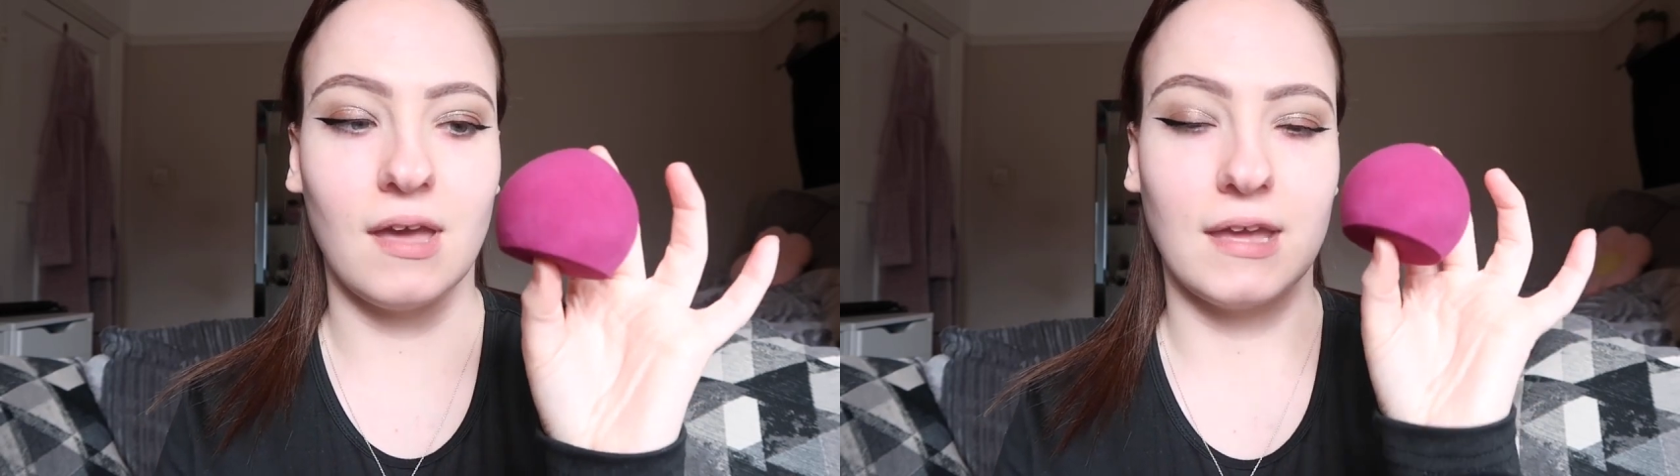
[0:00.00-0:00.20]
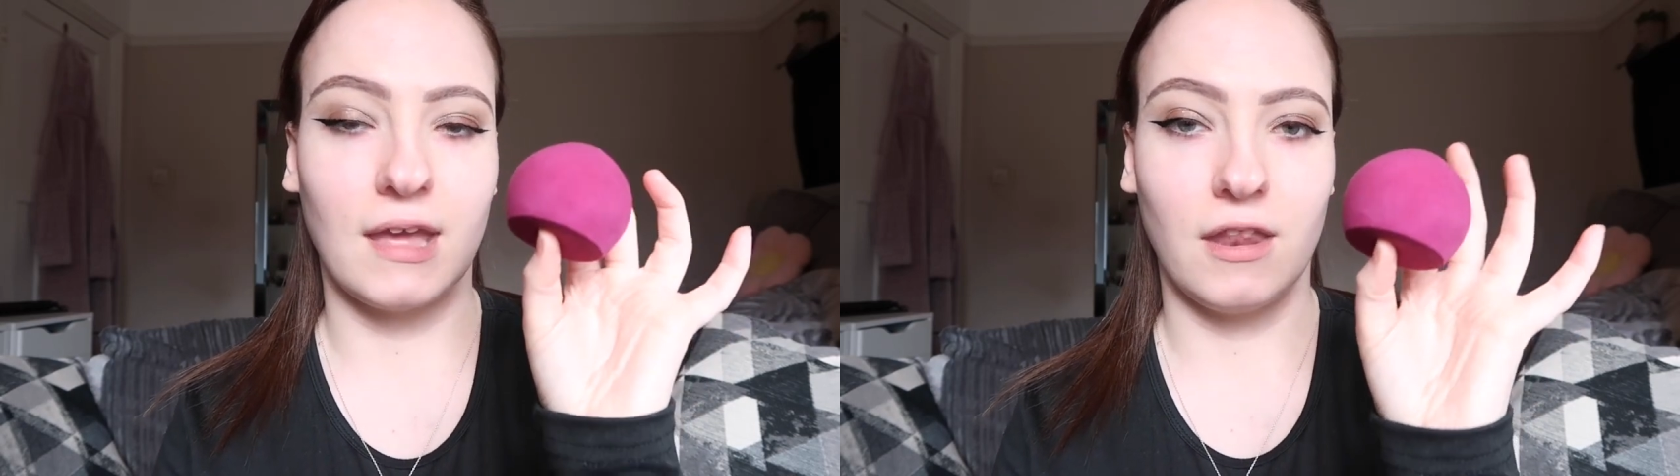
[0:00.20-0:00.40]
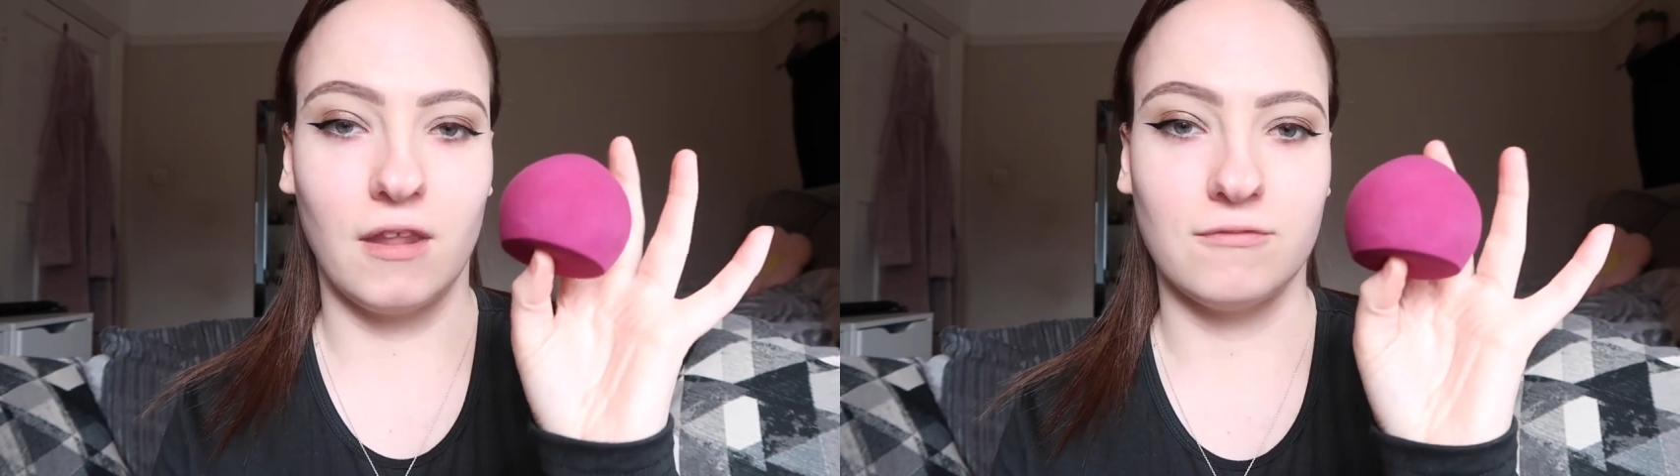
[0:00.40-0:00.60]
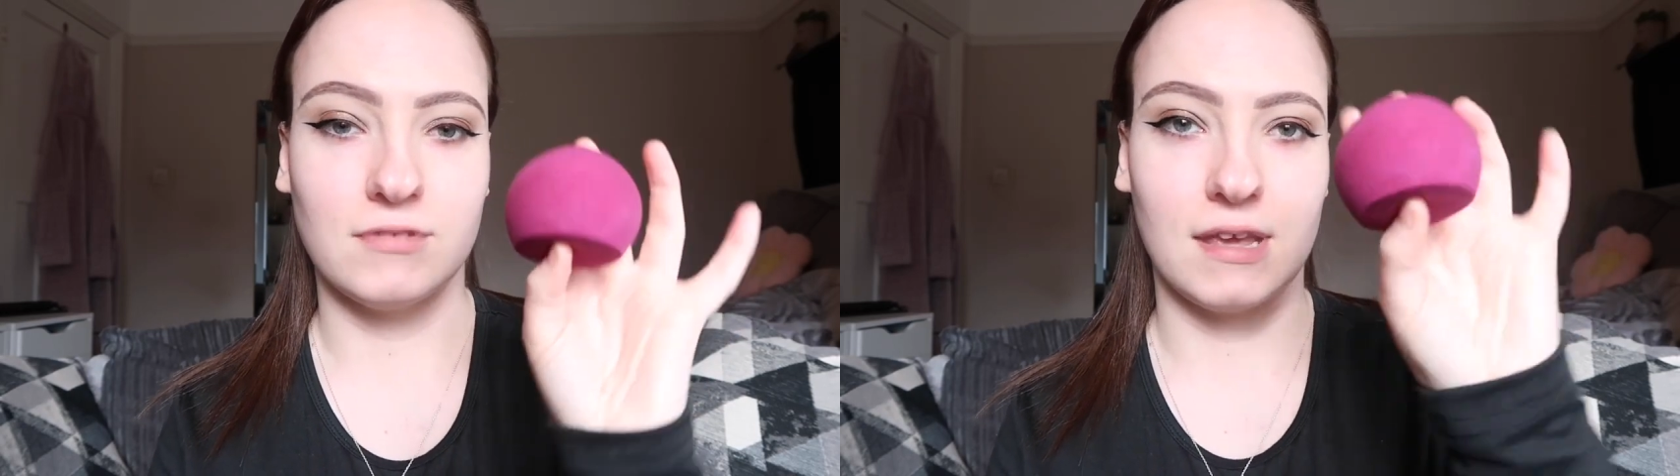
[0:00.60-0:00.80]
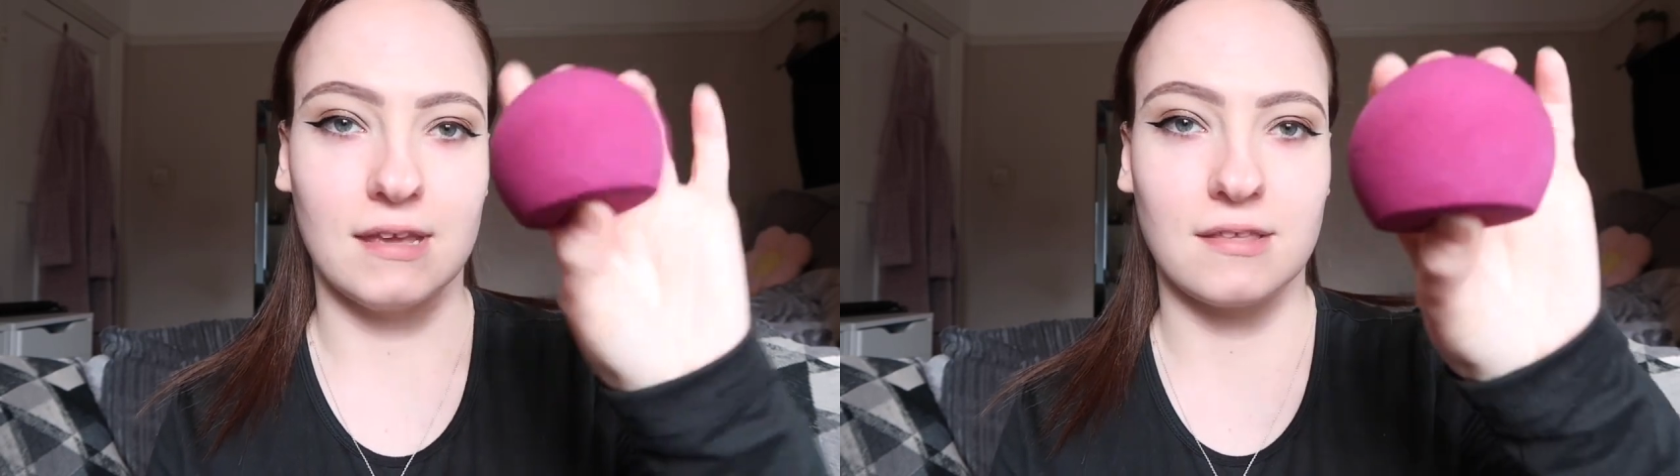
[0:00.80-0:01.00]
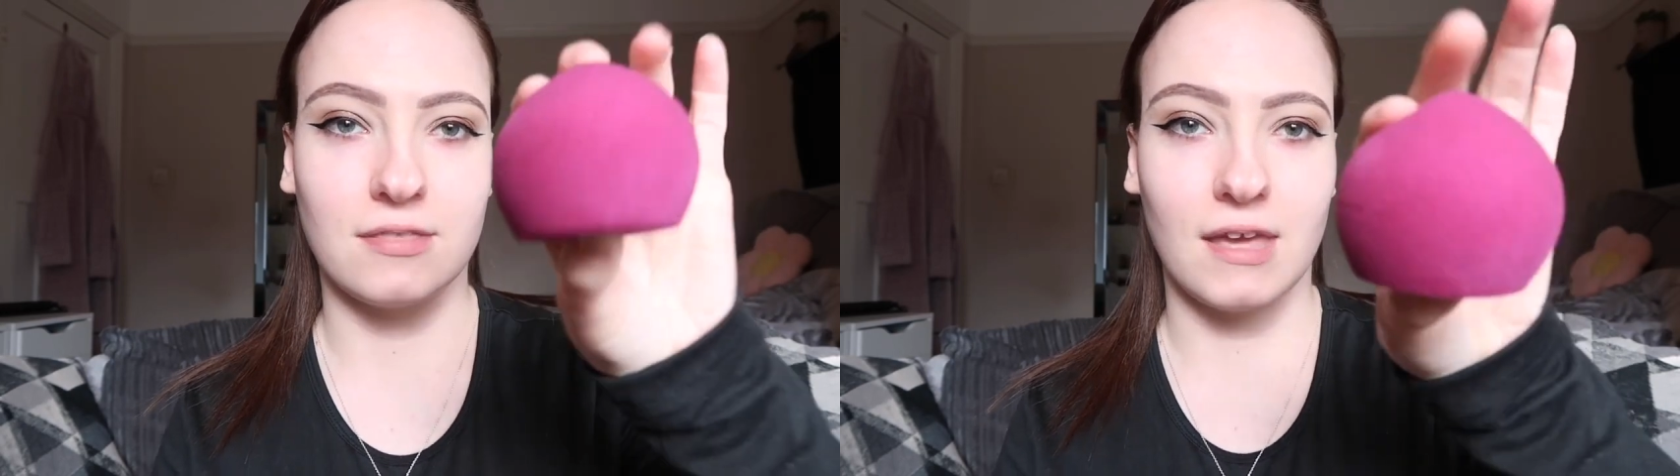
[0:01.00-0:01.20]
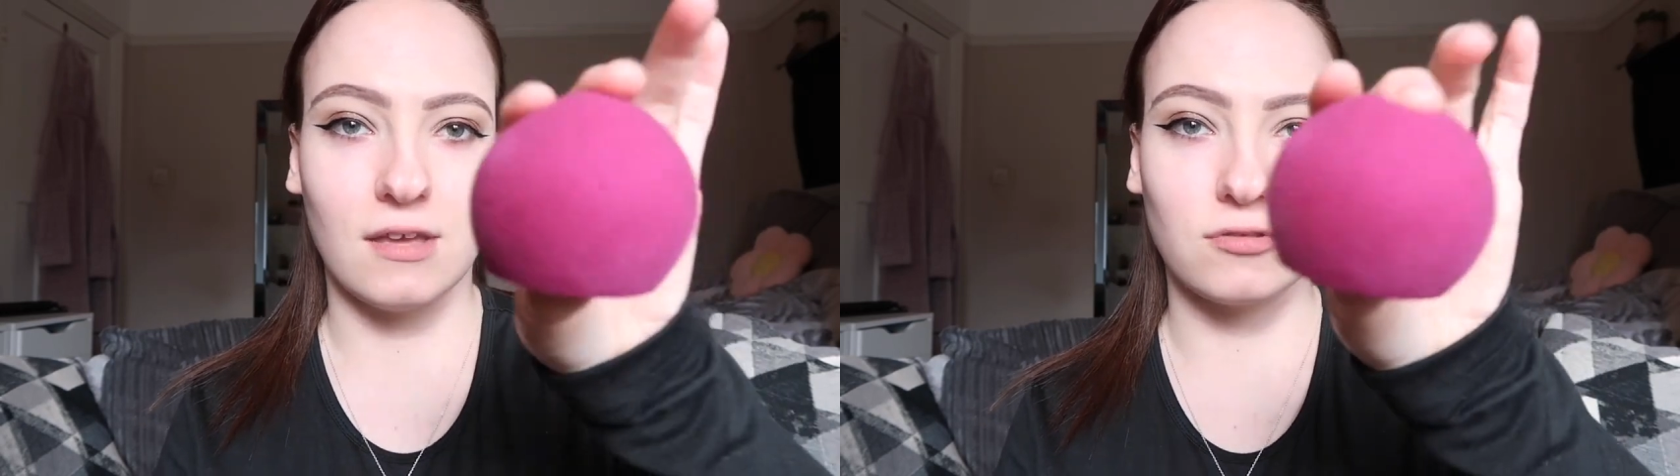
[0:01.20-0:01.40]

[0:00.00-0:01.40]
I love these. They're